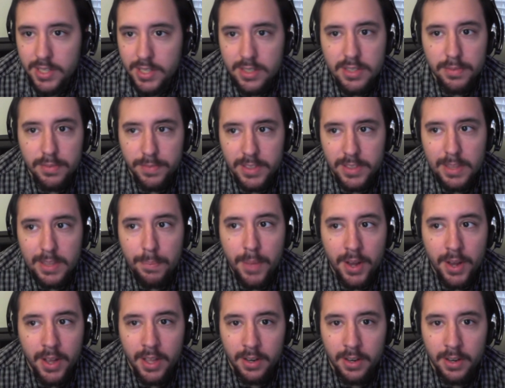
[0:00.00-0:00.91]
That doesn't fit the
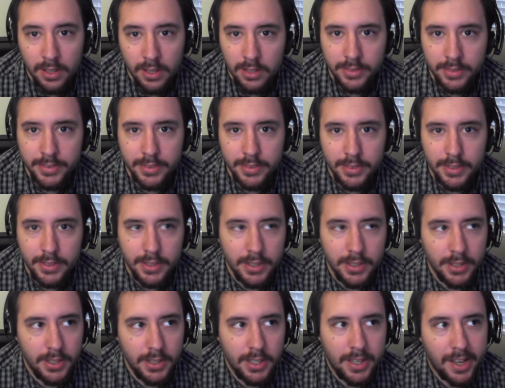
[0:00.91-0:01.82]
meta at all.
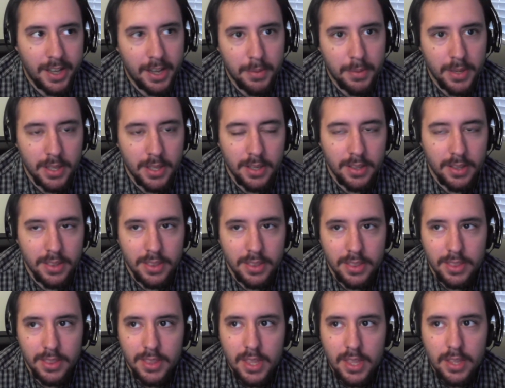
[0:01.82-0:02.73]
I mean,
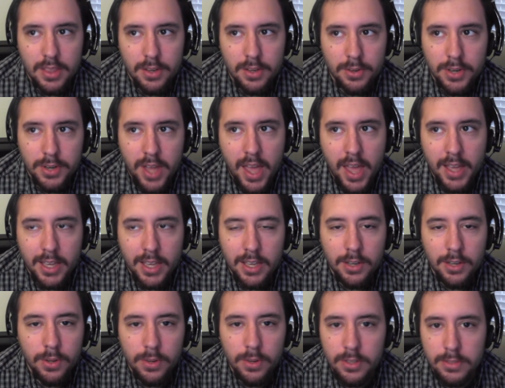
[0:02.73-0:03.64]
their
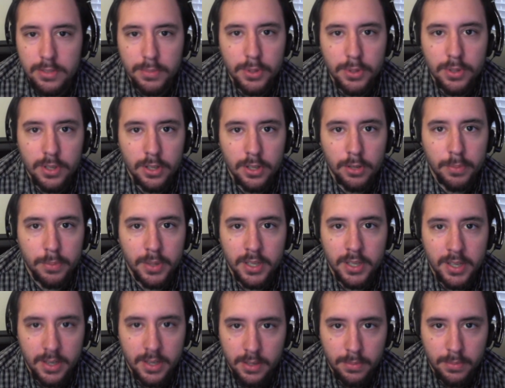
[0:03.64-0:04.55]
tanky dude is Mundo,
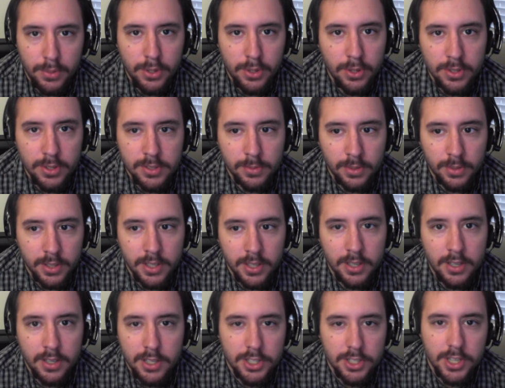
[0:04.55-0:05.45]
but Mundo isn't
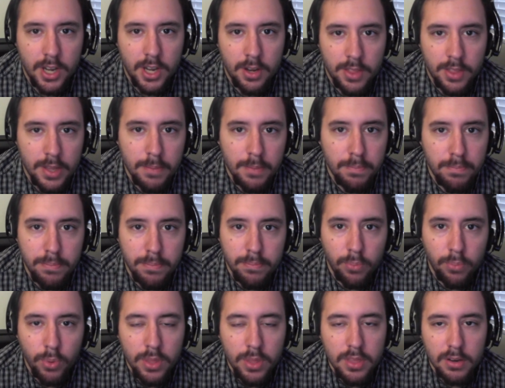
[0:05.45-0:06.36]
really an initiator. They
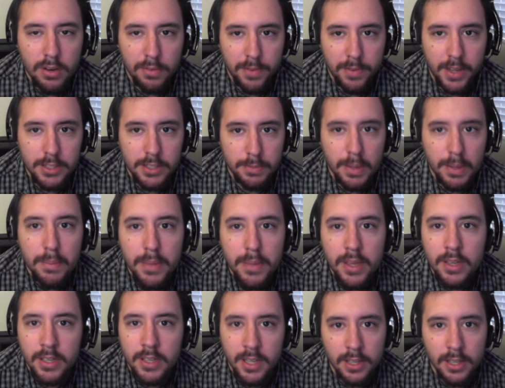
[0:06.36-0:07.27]
win their fights by
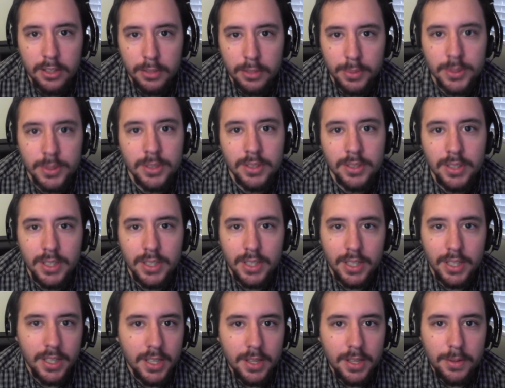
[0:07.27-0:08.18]
being unkillable.
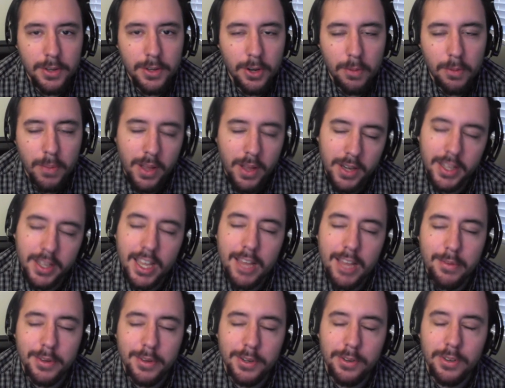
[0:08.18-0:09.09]
No
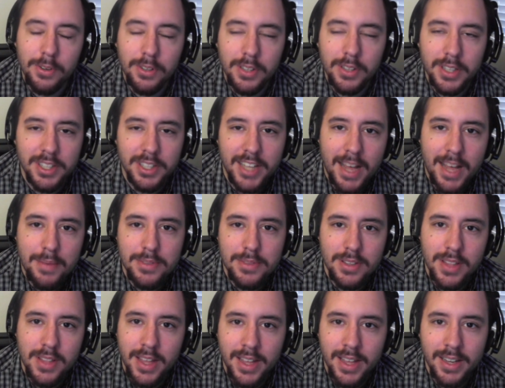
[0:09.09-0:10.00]
metagame currently
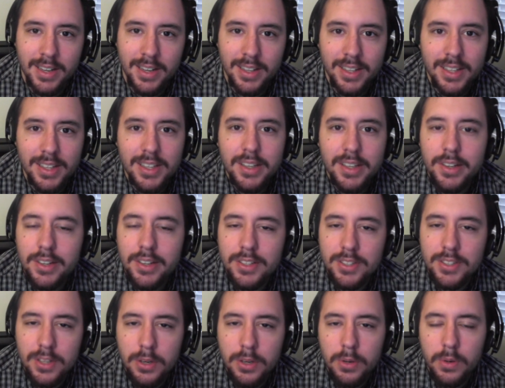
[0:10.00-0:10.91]
adapts to that.
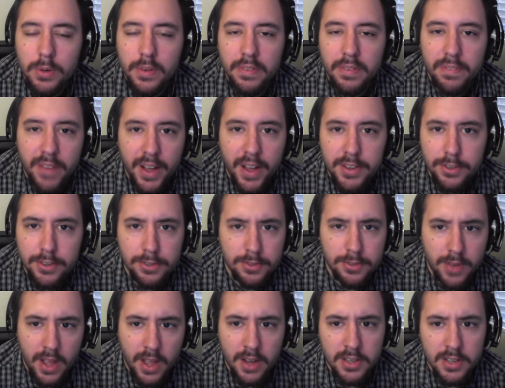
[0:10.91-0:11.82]
So find
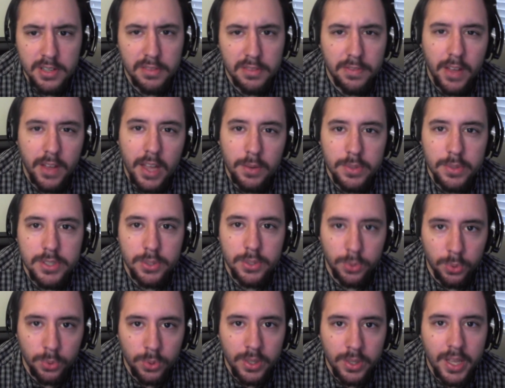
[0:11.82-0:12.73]
your strategy, find
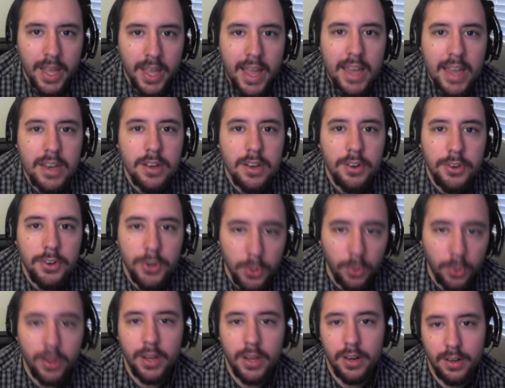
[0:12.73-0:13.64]
what's cool, and
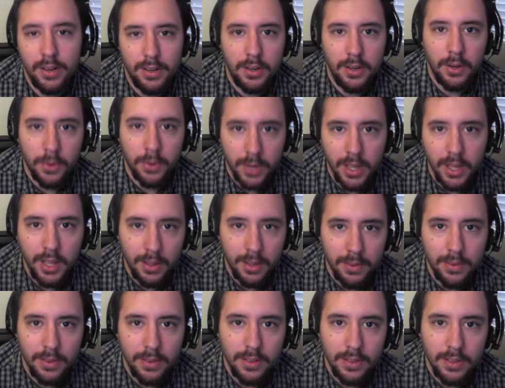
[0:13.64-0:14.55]
do it,
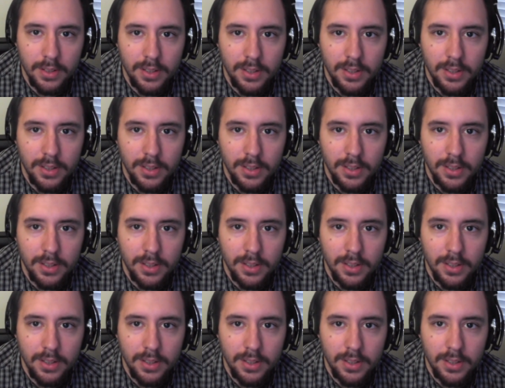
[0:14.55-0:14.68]
okay?